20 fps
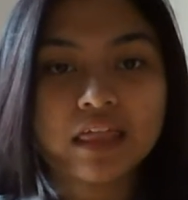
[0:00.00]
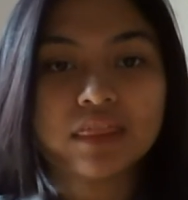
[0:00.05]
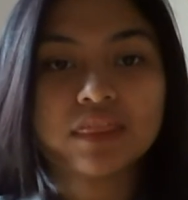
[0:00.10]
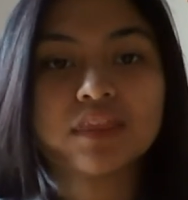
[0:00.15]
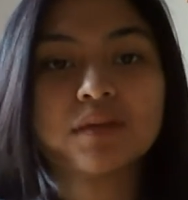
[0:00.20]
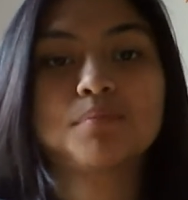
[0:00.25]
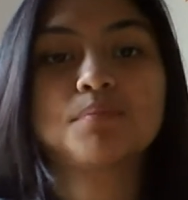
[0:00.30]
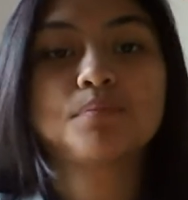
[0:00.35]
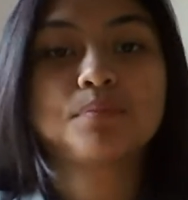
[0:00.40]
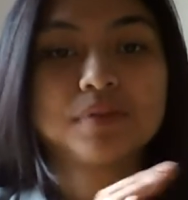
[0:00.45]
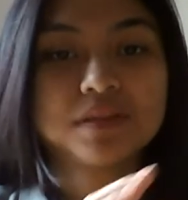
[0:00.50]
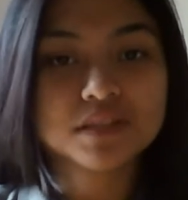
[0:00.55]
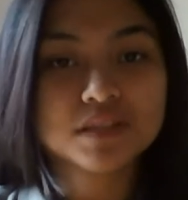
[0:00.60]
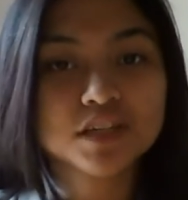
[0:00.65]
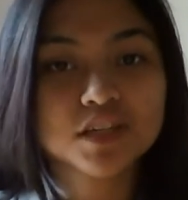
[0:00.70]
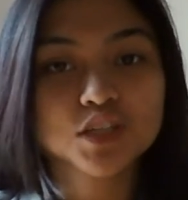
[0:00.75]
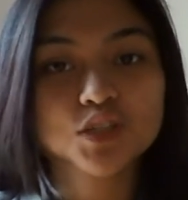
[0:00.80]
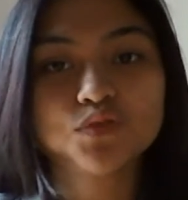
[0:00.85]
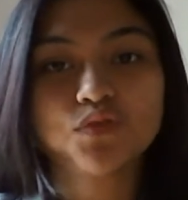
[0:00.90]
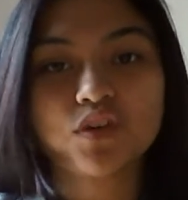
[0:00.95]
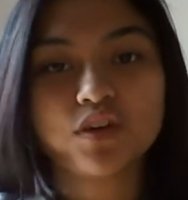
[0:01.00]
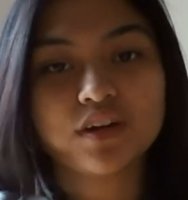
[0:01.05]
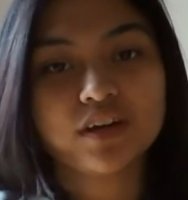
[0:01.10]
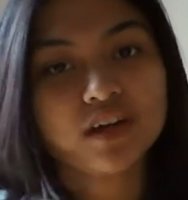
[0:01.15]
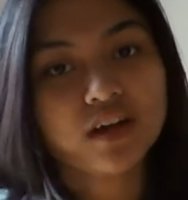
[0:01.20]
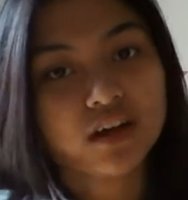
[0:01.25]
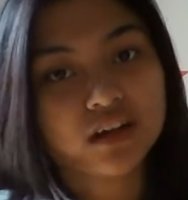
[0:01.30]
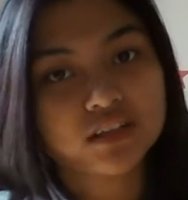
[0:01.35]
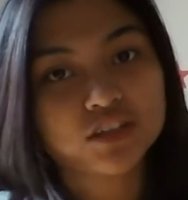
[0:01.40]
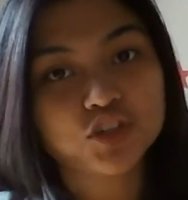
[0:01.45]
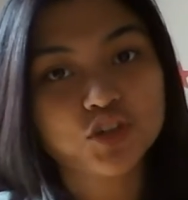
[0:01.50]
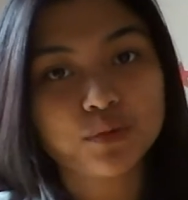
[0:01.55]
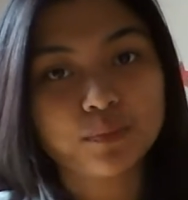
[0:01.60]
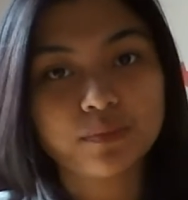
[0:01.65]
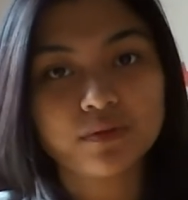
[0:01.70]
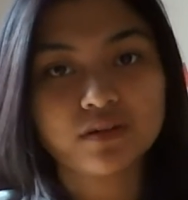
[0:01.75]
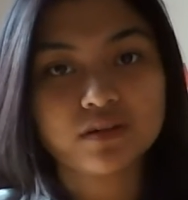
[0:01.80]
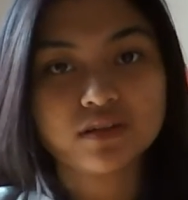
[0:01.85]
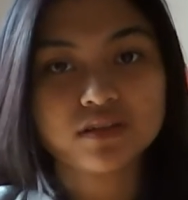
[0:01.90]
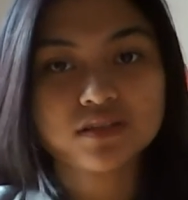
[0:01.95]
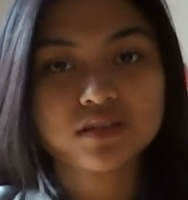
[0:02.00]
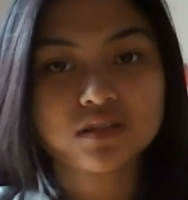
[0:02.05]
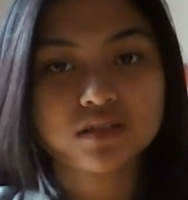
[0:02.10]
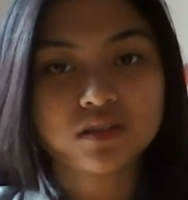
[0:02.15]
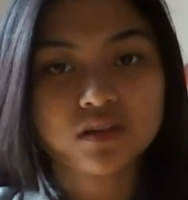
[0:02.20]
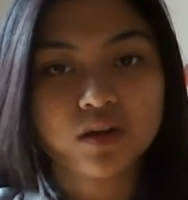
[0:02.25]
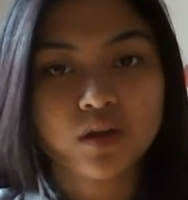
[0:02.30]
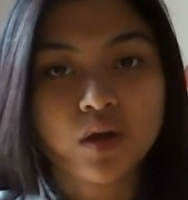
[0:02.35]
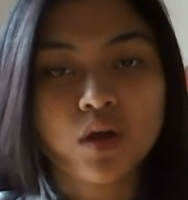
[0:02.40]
the business for young entrepreneurs.